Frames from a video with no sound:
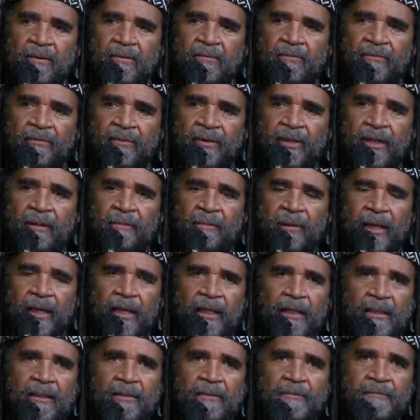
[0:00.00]
a friend of
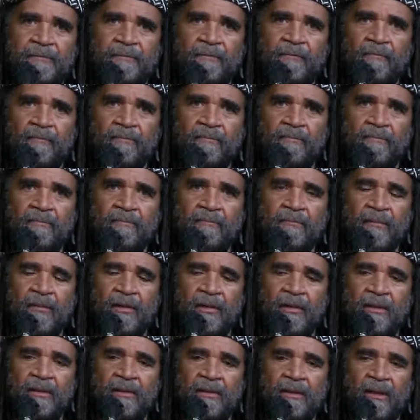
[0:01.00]
mine
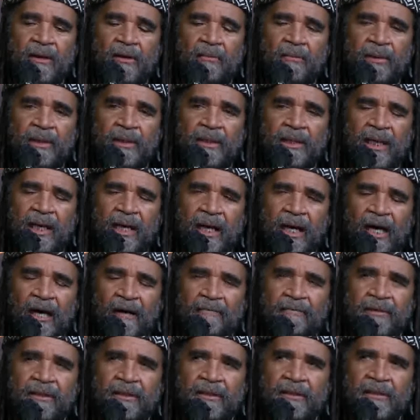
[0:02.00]
told me they
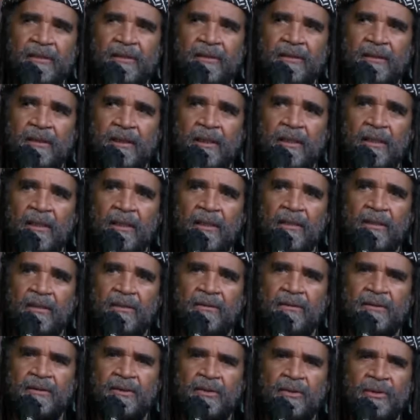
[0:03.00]
have this
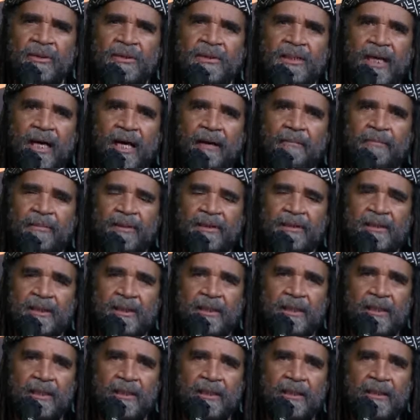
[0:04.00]
suicide
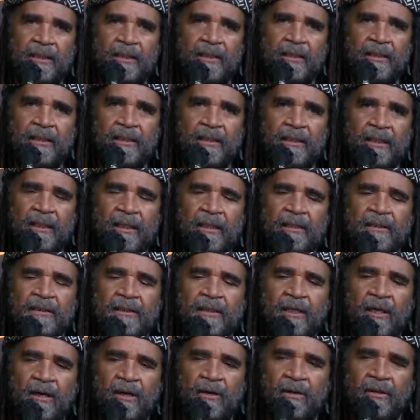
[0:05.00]
machine. It's
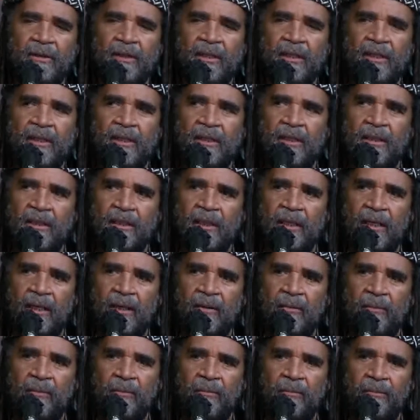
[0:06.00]
called
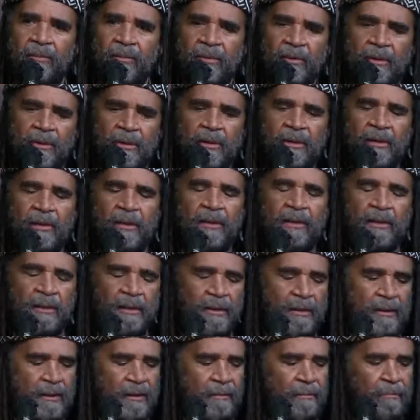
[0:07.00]
the
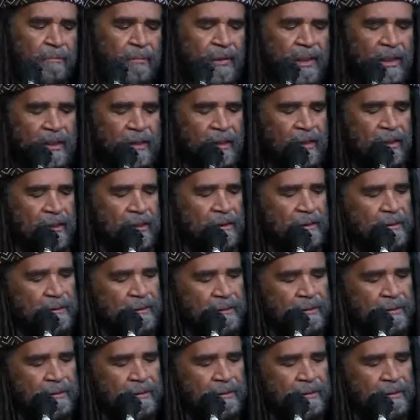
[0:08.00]
mother.